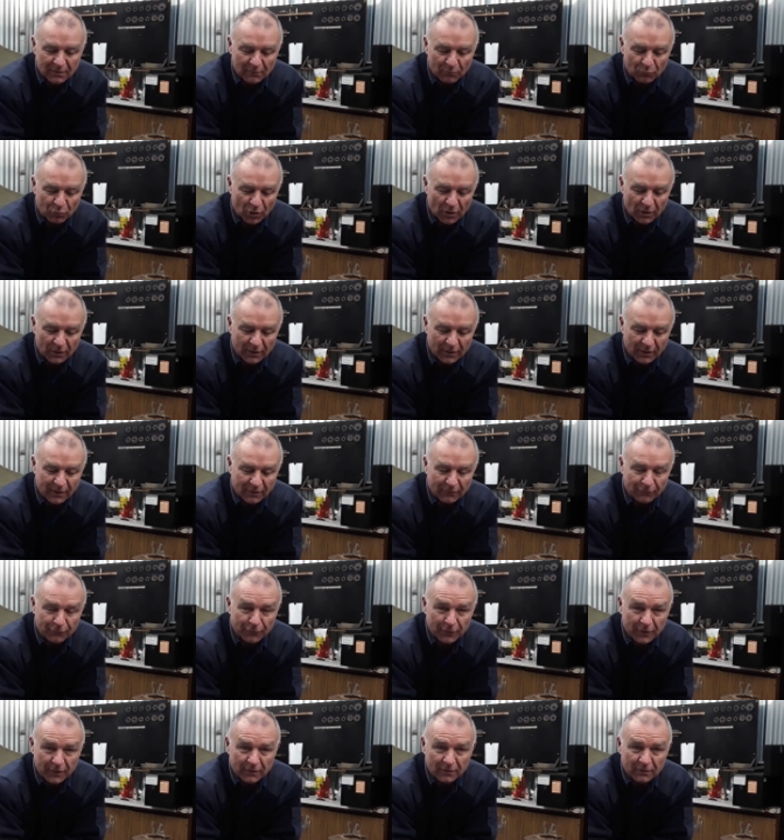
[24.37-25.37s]
broken out
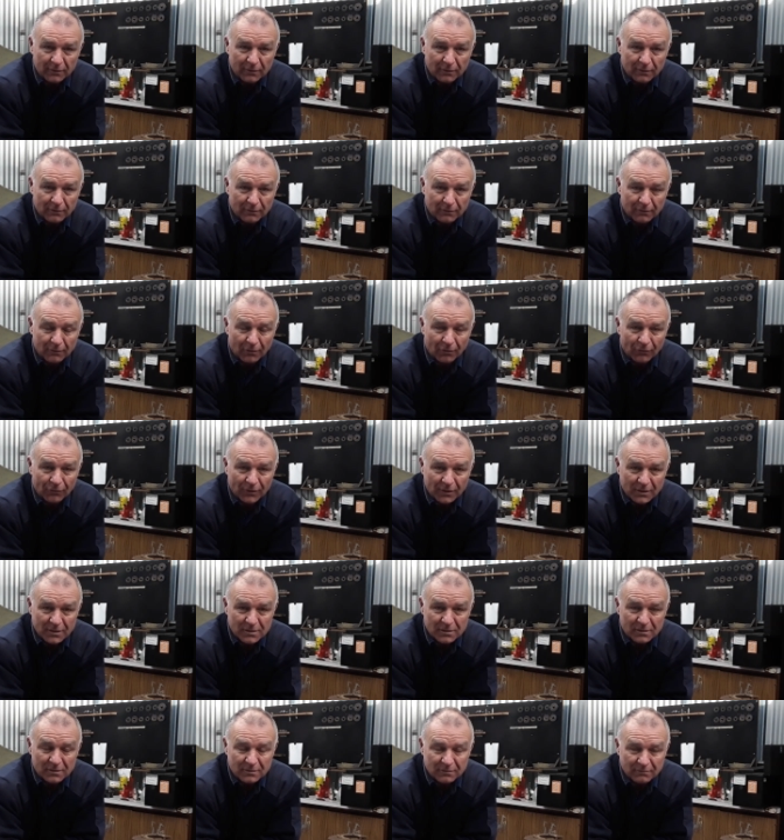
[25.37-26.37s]
fin on
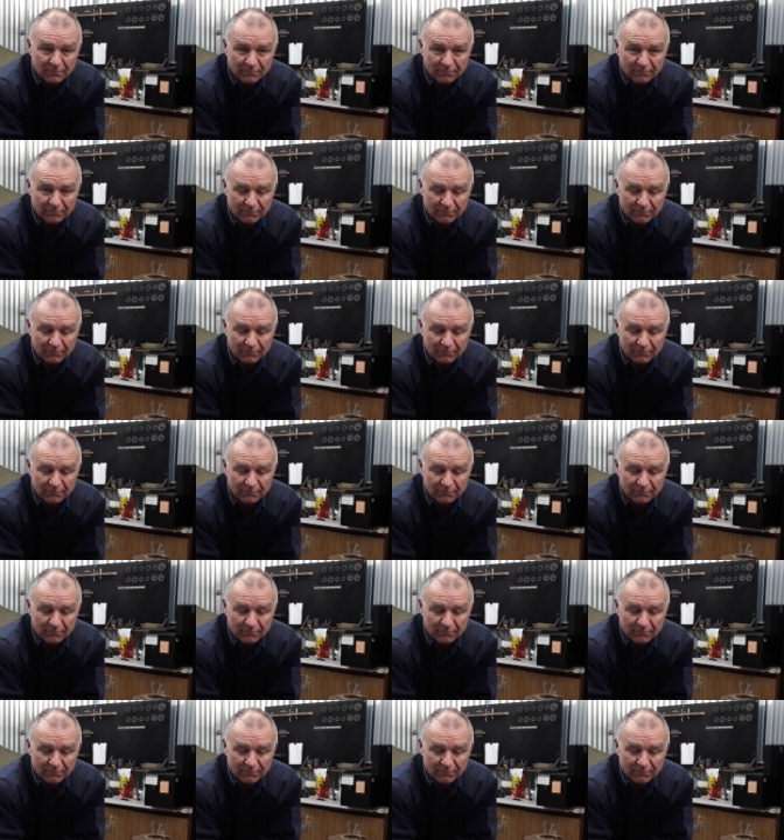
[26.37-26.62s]
this